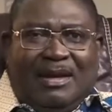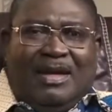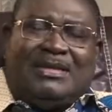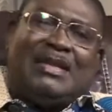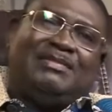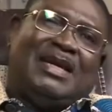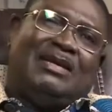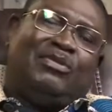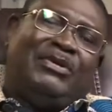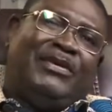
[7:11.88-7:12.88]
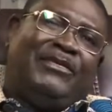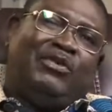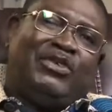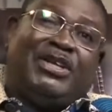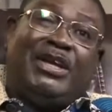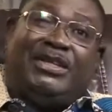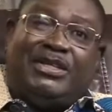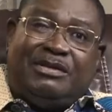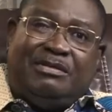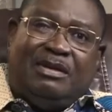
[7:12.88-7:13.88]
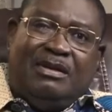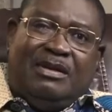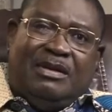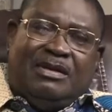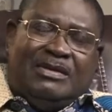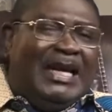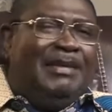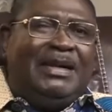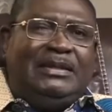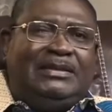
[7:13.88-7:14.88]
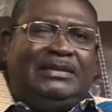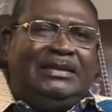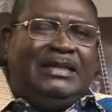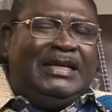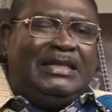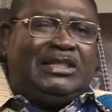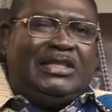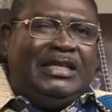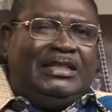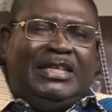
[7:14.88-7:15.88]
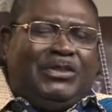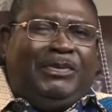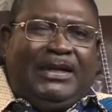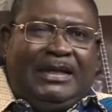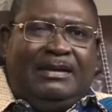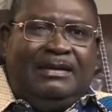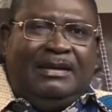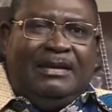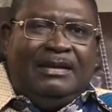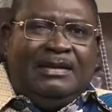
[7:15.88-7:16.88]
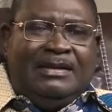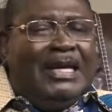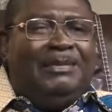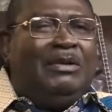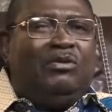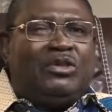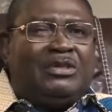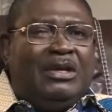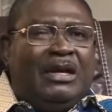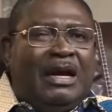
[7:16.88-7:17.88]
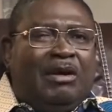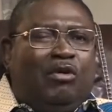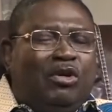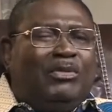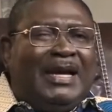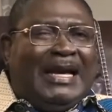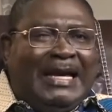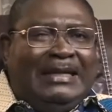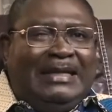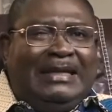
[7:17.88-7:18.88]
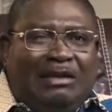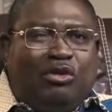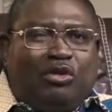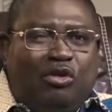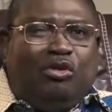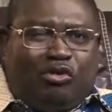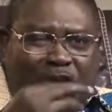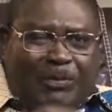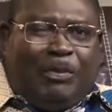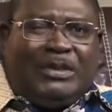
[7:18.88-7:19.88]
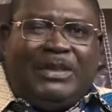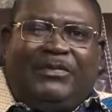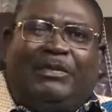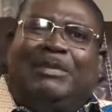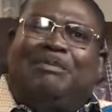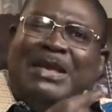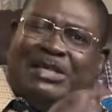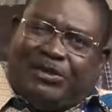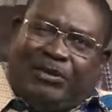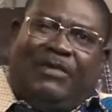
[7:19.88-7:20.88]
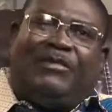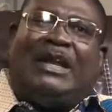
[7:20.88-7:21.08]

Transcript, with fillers: And sometimes we refuse change. Naaman needed change desperately. Naaman was going to be a candidate that was going to transport him from the misery of